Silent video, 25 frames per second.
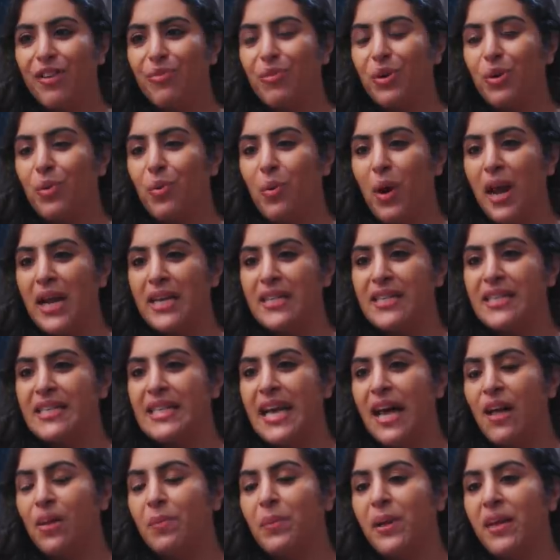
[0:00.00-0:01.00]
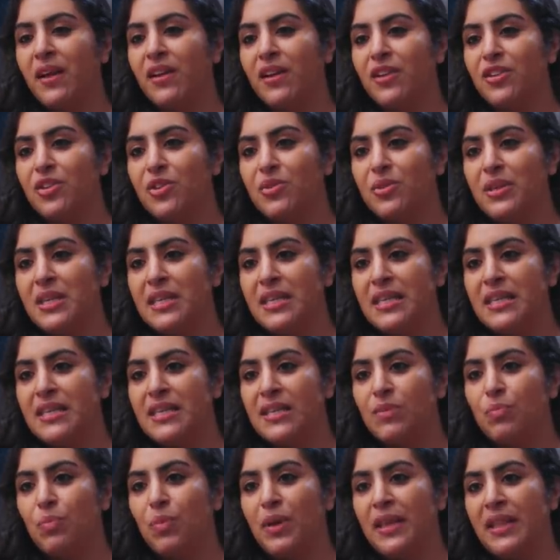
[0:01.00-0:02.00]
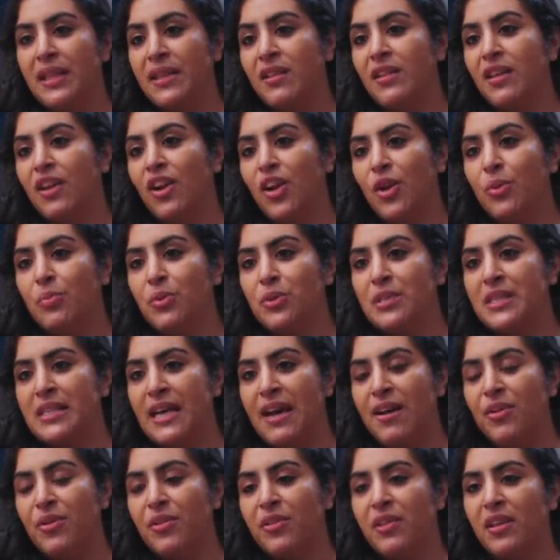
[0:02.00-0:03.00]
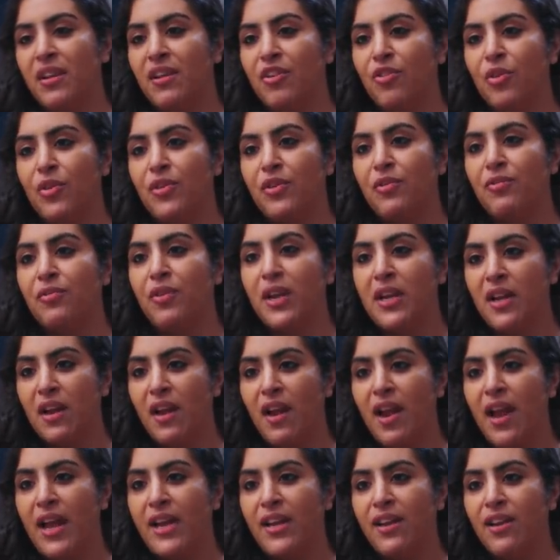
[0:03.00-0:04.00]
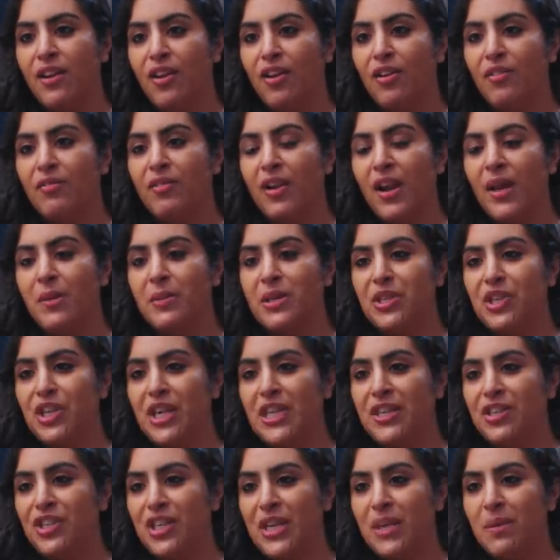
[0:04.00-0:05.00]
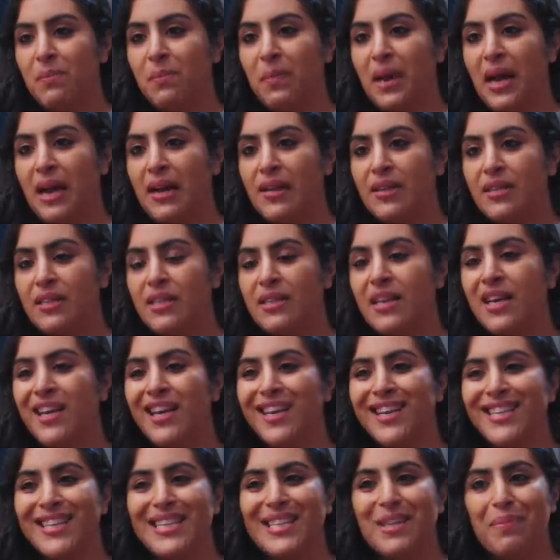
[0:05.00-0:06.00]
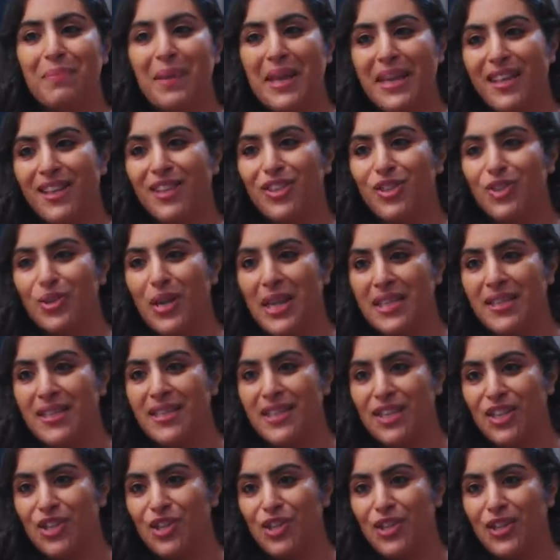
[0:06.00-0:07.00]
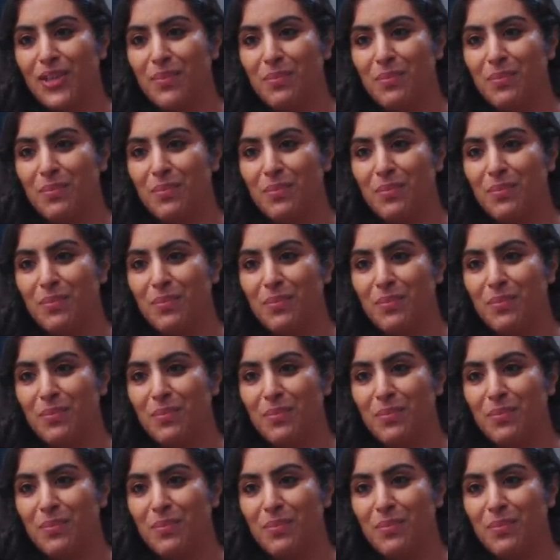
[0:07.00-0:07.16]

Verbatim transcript: it requires helping countries within the Global South that are on the front line of climate change impacts to make the transition